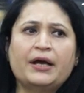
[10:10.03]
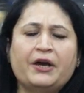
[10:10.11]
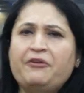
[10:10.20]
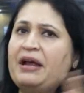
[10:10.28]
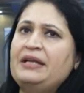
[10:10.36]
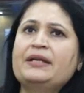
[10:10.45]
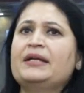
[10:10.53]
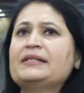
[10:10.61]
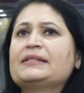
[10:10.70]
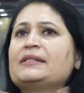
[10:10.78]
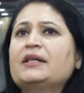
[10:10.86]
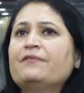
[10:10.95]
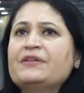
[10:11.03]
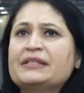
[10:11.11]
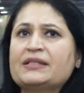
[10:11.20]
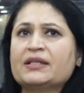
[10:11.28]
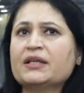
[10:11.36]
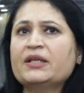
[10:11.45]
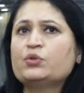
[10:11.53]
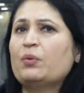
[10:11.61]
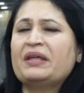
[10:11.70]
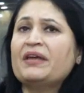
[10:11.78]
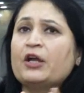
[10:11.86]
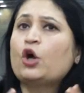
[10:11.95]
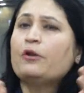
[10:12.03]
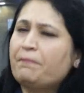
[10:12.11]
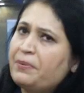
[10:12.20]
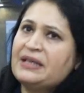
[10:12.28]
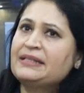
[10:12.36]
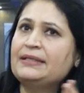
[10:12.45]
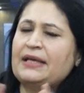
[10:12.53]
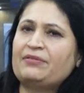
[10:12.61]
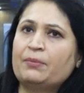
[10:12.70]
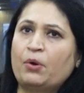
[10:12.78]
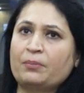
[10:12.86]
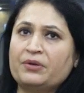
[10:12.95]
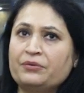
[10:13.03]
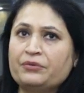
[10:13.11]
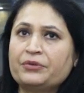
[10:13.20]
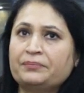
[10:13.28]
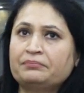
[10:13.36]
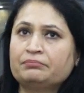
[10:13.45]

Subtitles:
render its services where they're not present at the moment.